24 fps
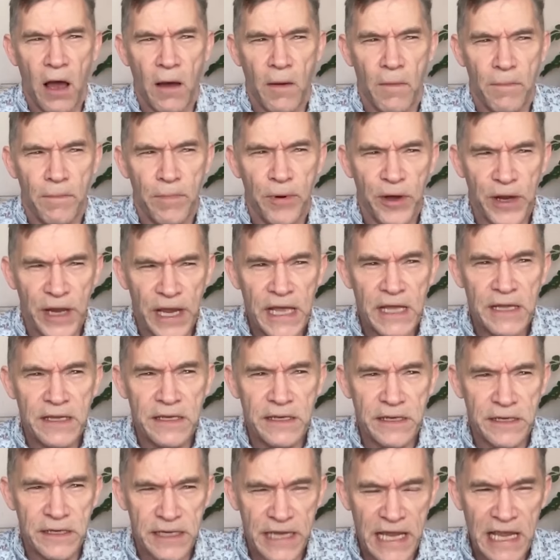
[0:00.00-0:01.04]
But
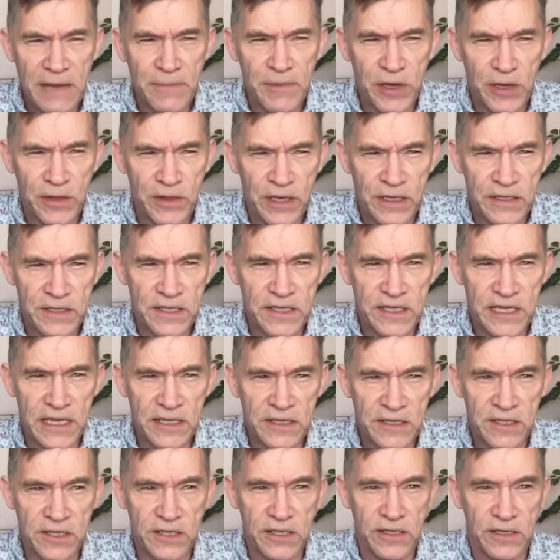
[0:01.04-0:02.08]
in Damien, there's a
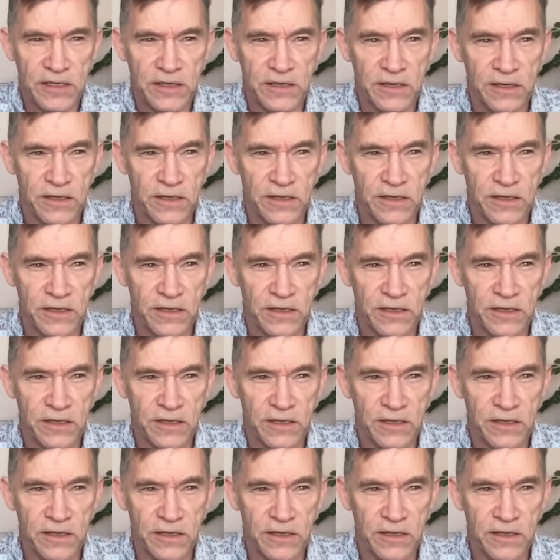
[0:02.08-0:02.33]
sense that